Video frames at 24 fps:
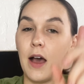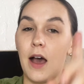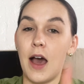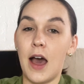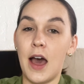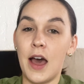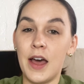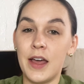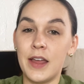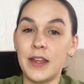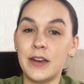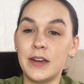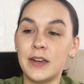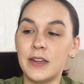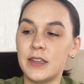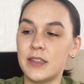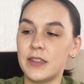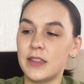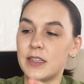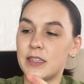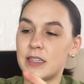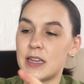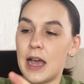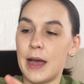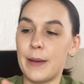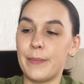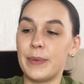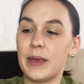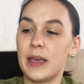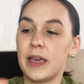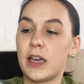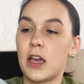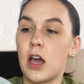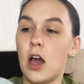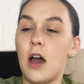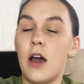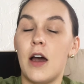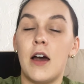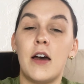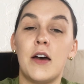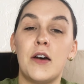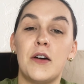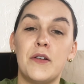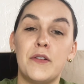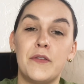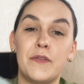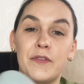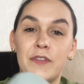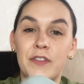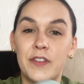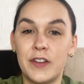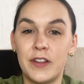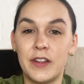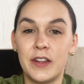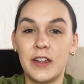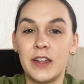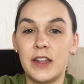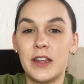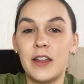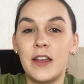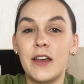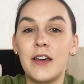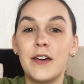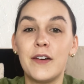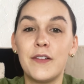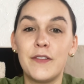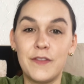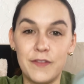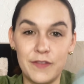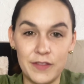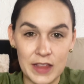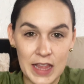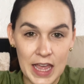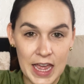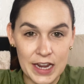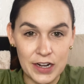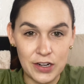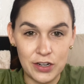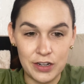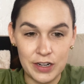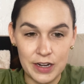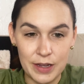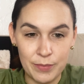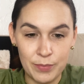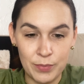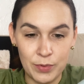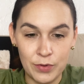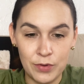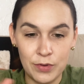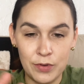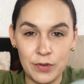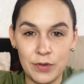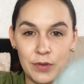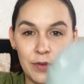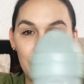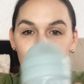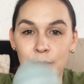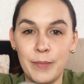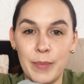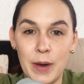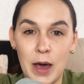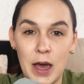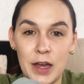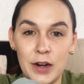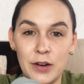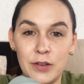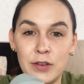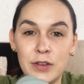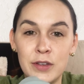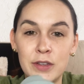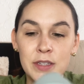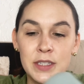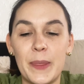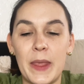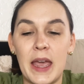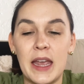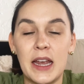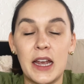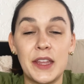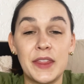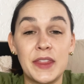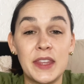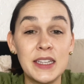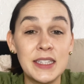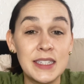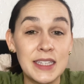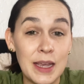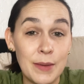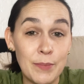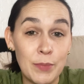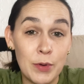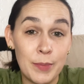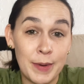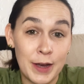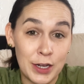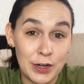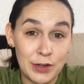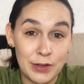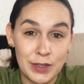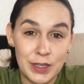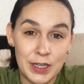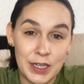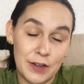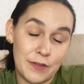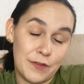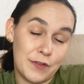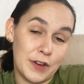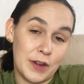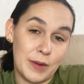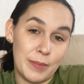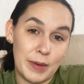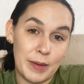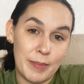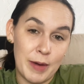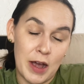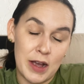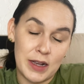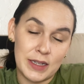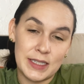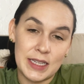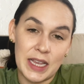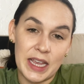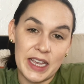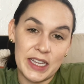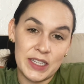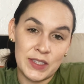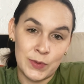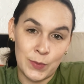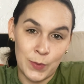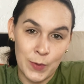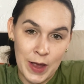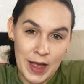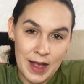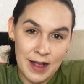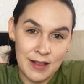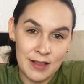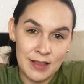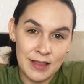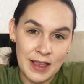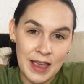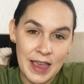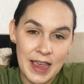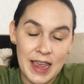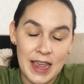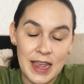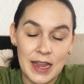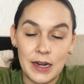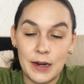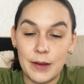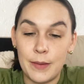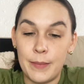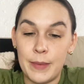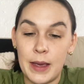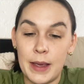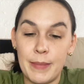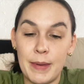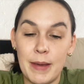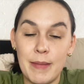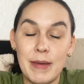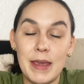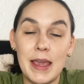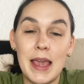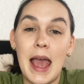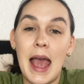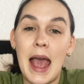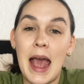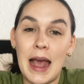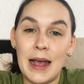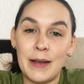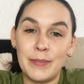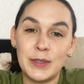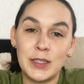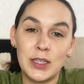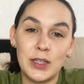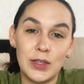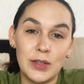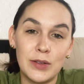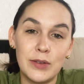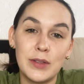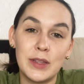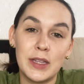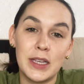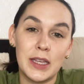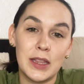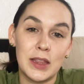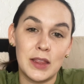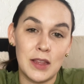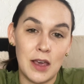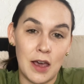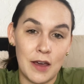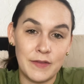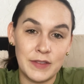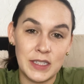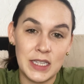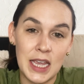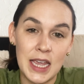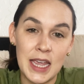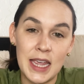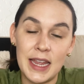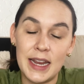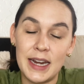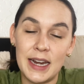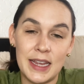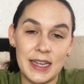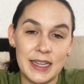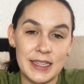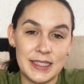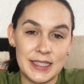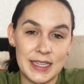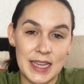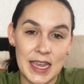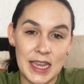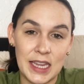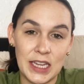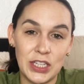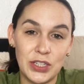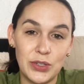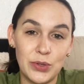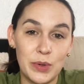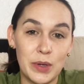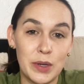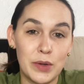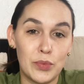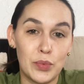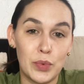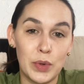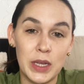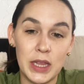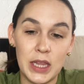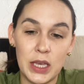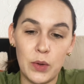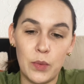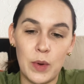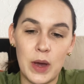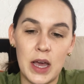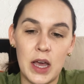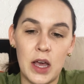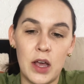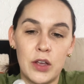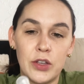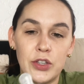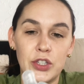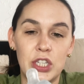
On the topic of flatter nipple bottles, I got this sample bottle in a freebie box as well, and my baby absolutely loves it and has taken to it really well.